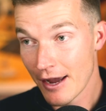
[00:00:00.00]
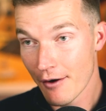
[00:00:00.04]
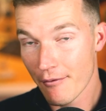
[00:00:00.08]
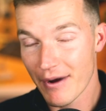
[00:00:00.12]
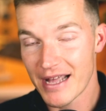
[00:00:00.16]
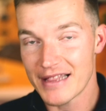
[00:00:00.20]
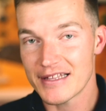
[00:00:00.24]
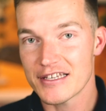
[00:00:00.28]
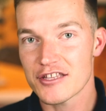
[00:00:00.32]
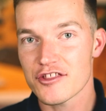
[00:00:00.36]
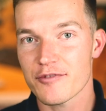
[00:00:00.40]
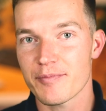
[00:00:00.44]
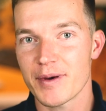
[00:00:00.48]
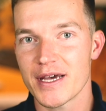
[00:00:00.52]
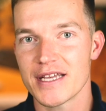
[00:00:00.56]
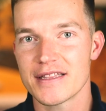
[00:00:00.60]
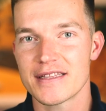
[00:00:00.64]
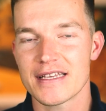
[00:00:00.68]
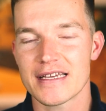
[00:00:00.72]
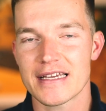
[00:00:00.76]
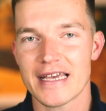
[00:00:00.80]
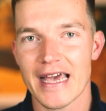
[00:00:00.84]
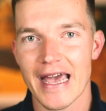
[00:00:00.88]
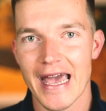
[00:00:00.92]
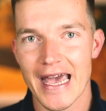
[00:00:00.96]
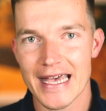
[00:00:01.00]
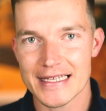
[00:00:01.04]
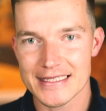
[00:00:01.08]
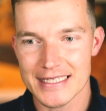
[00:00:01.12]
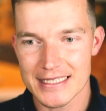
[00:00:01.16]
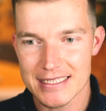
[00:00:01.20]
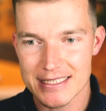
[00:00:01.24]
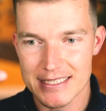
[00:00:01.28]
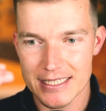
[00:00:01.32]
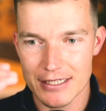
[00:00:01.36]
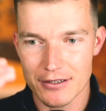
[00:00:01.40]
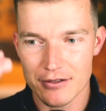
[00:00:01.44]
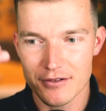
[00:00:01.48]
each painting has
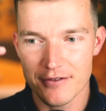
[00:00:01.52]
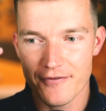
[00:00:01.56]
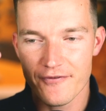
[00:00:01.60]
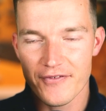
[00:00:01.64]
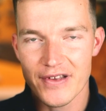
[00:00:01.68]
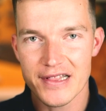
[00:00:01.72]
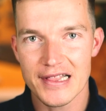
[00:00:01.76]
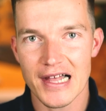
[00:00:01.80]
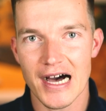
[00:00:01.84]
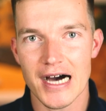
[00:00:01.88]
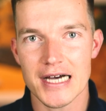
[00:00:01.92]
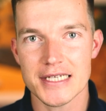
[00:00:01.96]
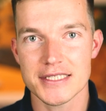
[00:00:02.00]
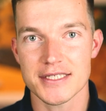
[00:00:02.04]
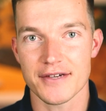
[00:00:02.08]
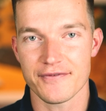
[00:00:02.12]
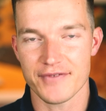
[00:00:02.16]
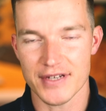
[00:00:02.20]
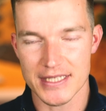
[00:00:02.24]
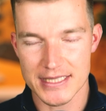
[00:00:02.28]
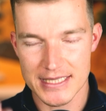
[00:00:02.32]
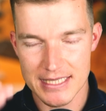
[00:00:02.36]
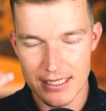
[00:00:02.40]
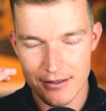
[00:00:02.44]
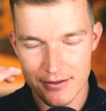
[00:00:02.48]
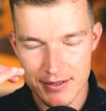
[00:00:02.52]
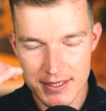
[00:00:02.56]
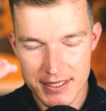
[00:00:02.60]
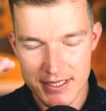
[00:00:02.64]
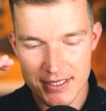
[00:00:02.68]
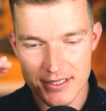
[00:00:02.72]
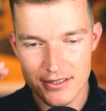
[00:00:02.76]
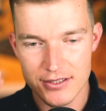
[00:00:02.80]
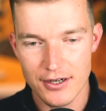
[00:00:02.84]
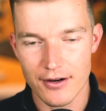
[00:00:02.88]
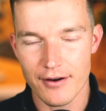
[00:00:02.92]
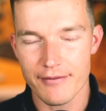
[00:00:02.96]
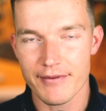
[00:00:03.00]
its own philosophy, its own
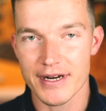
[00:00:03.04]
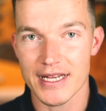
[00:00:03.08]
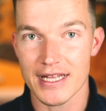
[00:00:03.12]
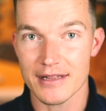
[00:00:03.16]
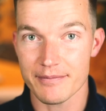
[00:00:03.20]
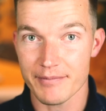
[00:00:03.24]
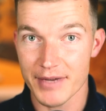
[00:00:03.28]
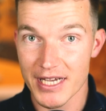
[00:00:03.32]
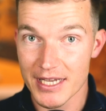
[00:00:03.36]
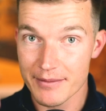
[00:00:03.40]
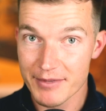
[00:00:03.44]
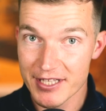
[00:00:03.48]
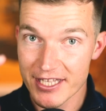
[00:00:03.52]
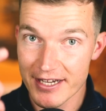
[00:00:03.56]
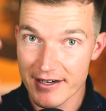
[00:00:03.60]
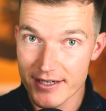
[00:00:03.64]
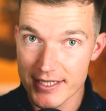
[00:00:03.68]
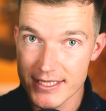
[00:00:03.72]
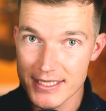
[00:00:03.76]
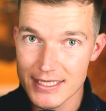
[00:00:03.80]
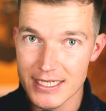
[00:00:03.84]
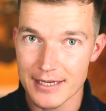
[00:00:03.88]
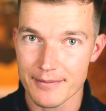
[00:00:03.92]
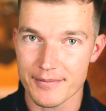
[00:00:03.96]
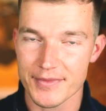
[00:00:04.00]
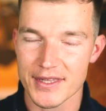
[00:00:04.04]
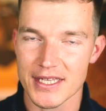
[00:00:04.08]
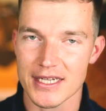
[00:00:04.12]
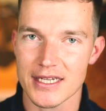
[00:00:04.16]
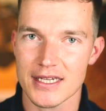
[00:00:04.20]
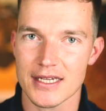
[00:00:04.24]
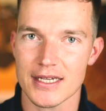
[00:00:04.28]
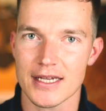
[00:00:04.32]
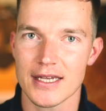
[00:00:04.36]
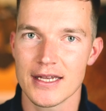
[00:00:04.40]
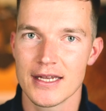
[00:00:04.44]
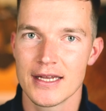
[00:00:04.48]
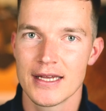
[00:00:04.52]
story, and maybe there's
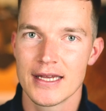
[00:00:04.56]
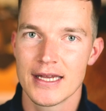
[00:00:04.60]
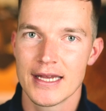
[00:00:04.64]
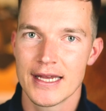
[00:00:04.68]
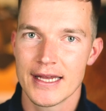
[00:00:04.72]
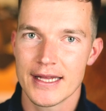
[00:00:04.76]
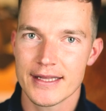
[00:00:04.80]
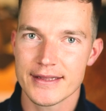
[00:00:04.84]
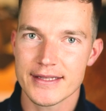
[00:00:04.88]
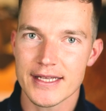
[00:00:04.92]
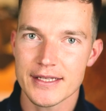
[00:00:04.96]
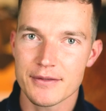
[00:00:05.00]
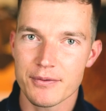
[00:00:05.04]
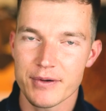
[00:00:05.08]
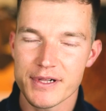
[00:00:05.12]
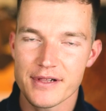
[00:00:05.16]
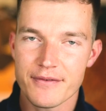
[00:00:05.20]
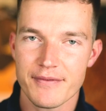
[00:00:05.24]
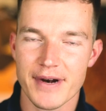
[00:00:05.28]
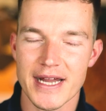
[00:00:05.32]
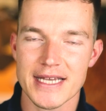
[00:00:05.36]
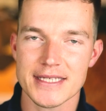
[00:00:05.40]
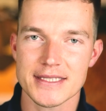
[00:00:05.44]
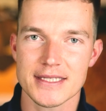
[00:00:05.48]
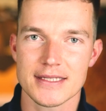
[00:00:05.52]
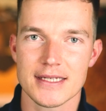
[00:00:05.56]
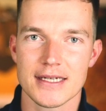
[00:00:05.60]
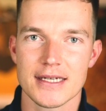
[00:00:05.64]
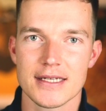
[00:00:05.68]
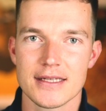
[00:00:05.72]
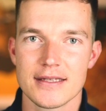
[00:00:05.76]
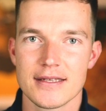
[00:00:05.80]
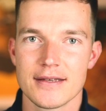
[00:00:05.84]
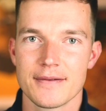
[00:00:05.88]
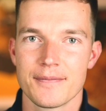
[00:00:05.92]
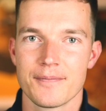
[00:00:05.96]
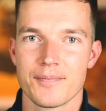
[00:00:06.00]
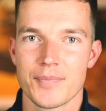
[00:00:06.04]
something that will
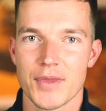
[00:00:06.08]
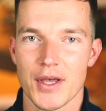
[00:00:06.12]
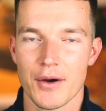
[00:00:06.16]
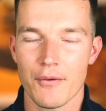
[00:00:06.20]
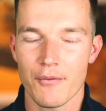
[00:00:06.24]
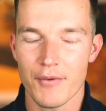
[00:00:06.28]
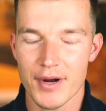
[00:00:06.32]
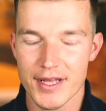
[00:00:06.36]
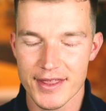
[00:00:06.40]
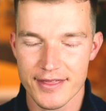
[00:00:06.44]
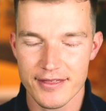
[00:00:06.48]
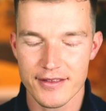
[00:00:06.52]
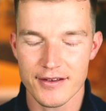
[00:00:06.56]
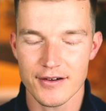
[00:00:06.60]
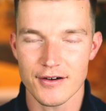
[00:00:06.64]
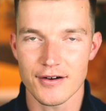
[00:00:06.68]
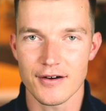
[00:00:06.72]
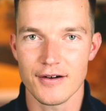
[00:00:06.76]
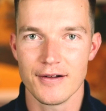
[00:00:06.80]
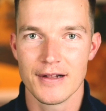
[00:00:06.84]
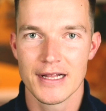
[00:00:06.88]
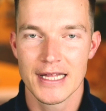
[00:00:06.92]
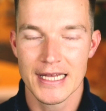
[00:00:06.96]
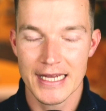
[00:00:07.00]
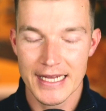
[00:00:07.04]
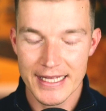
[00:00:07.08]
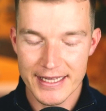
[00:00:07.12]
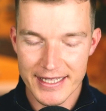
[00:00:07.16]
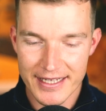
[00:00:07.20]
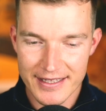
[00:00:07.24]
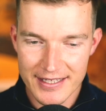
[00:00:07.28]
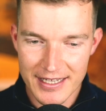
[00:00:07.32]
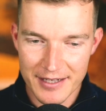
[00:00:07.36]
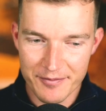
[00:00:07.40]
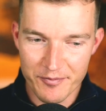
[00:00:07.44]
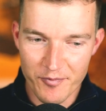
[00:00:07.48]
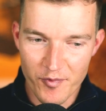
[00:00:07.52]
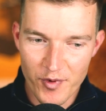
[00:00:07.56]
resonate with you, that
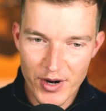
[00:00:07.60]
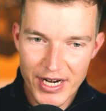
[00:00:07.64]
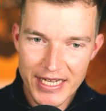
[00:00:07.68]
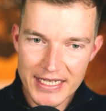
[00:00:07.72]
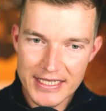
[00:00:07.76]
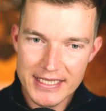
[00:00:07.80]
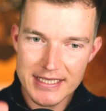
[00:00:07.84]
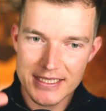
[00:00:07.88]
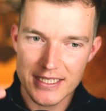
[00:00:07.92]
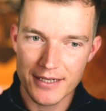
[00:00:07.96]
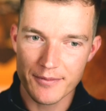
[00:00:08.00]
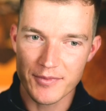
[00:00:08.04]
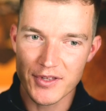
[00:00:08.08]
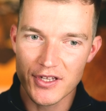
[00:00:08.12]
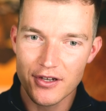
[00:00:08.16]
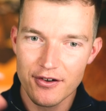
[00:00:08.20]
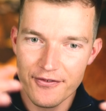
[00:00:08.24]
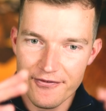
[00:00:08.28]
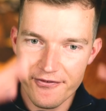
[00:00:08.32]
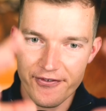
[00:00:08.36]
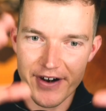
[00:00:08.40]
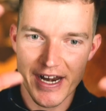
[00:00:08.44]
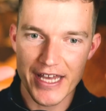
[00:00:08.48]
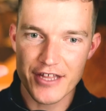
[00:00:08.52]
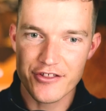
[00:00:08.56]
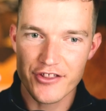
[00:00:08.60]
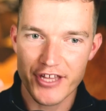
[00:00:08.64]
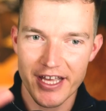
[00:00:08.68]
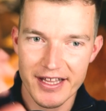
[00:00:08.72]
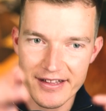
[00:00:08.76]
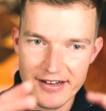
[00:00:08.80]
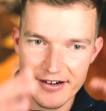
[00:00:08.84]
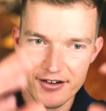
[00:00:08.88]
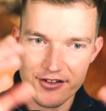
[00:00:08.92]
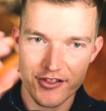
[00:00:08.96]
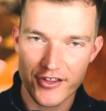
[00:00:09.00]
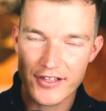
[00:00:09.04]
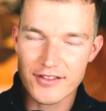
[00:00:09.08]
can bring some new fresh
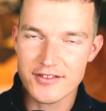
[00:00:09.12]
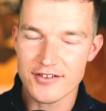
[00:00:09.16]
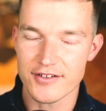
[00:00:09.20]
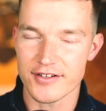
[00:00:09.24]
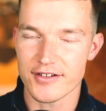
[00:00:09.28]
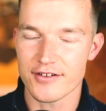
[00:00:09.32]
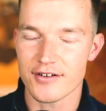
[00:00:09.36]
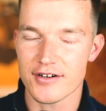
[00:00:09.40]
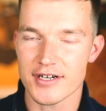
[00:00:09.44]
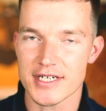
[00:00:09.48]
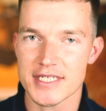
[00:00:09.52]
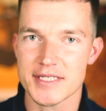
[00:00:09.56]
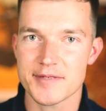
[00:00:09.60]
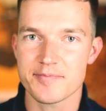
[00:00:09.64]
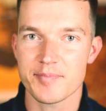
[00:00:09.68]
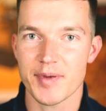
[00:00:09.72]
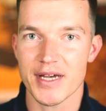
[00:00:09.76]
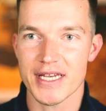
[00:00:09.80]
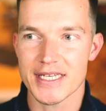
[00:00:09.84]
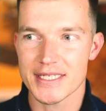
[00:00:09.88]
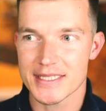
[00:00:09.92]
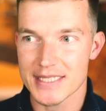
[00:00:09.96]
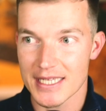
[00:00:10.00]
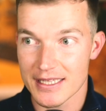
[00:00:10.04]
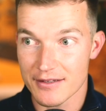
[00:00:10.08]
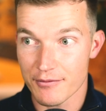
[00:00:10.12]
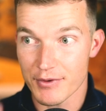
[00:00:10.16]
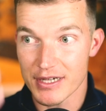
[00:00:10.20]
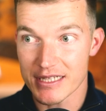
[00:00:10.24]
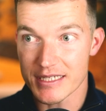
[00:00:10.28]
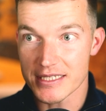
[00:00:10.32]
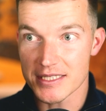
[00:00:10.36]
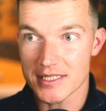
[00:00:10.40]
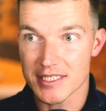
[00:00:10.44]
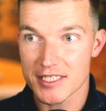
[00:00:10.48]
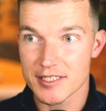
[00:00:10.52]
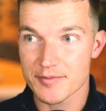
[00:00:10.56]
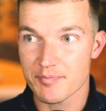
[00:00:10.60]
energy to your space and will
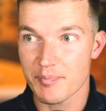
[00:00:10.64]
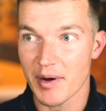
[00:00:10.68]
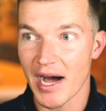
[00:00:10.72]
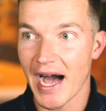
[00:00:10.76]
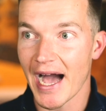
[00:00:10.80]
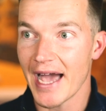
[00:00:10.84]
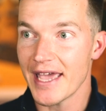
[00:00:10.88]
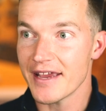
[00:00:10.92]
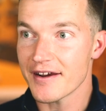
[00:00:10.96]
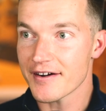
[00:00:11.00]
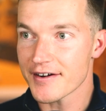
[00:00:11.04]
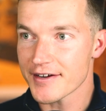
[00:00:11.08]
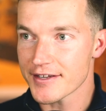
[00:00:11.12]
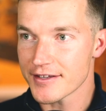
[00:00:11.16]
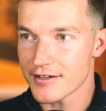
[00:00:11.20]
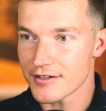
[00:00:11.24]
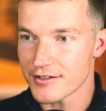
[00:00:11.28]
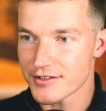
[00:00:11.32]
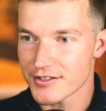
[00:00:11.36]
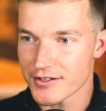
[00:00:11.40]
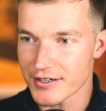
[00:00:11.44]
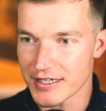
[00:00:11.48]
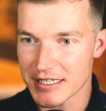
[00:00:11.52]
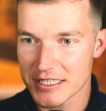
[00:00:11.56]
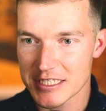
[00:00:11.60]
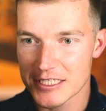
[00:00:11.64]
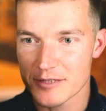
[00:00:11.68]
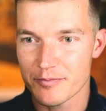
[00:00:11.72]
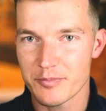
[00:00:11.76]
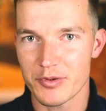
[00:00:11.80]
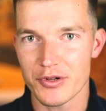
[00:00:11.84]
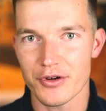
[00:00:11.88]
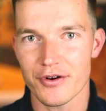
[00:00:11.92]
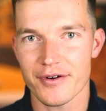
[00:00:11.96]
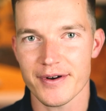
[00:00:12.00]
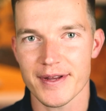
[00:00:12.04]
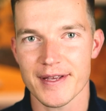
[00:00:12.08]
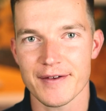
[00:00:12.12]
inspire you to
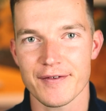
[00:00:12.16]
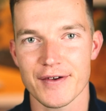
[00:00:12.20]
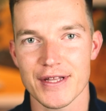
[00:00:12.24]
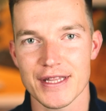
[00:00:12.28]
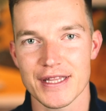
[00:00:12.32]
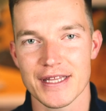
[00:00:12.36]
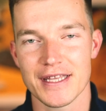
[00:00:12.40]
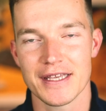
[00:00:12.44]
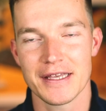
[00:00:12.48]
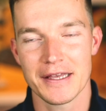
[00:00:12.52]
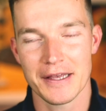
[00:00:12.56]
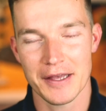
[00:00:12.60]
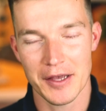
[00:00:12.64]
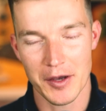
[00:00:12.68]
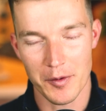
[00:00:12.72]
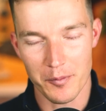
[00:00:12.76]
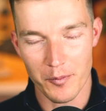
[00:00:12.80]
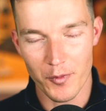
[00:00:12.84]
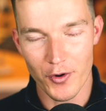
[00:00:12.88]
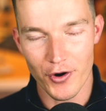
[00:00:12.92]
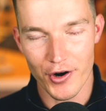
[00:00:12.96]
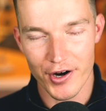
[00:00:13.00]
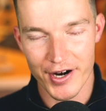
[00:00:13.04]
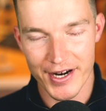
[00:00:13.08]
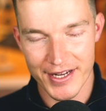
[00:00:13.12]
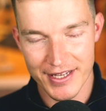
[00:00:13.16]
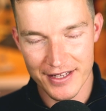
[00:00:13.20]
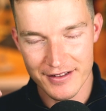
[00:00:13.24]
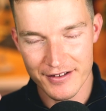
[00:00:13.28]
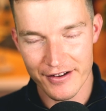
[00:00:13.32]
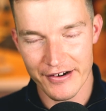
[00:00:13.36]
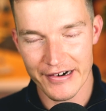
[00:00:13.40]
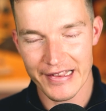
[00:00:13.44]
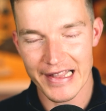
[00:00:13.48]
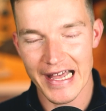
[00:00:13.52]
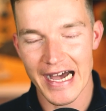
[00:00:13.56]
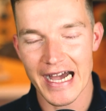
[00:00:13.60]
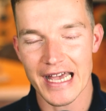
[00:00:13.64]
explore even more in
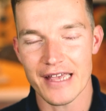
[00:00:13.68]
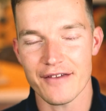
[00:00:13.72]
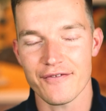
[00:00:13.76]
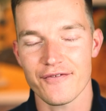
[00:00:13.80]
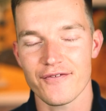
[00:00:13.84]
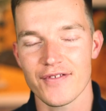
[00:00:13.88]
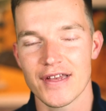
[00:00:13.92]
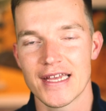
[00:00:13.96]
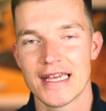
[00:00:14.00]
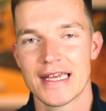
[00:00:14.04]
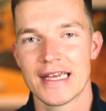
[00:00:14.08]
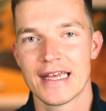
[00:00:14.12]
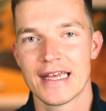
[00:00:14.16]
your life.